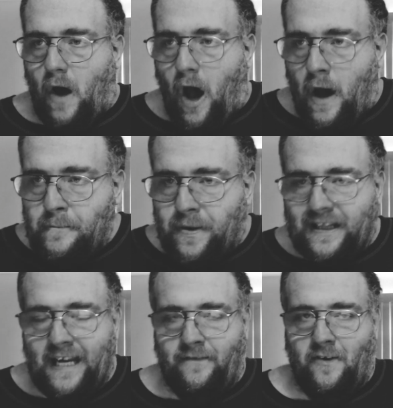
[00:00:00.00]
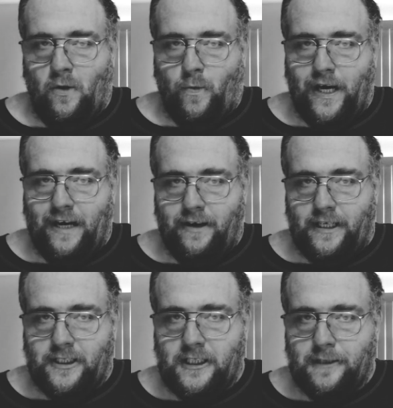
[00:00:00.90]
unbelievable
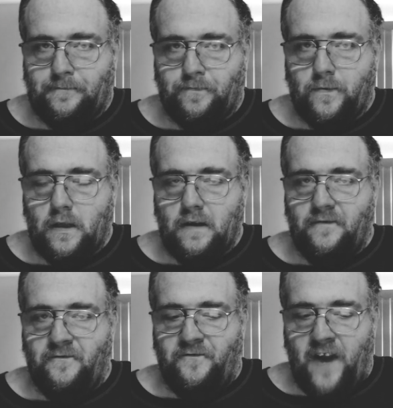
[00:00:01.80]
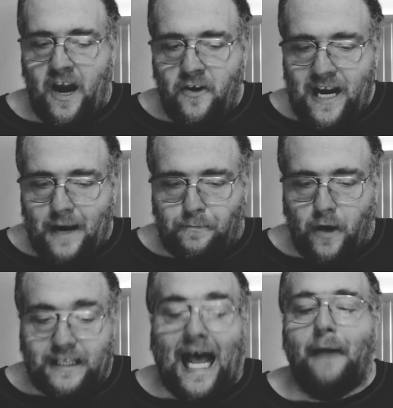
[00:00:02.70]
awareness, very
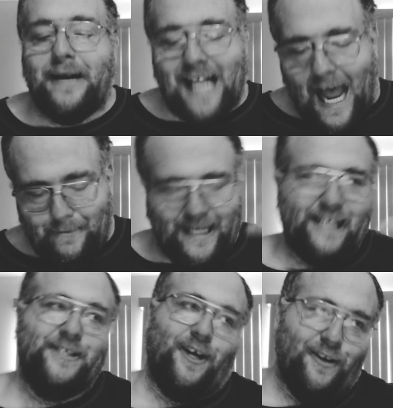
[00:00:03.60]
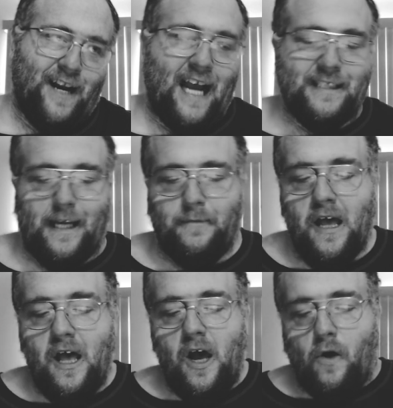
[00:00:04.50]
imp- Tommy Diamond. That's the other guy's name.
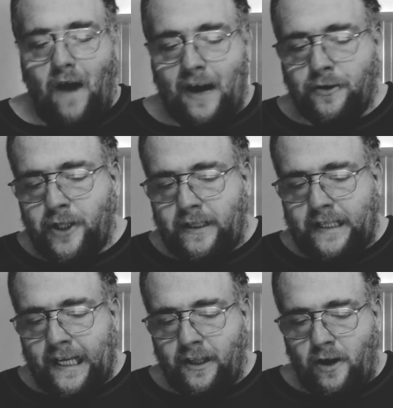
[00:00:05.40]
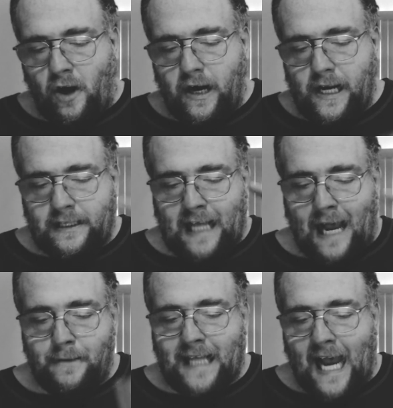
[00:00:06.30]
Rocco DeLonardi,
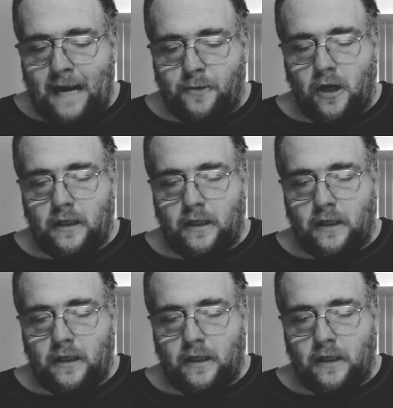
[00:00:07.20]
Tommy Diamond,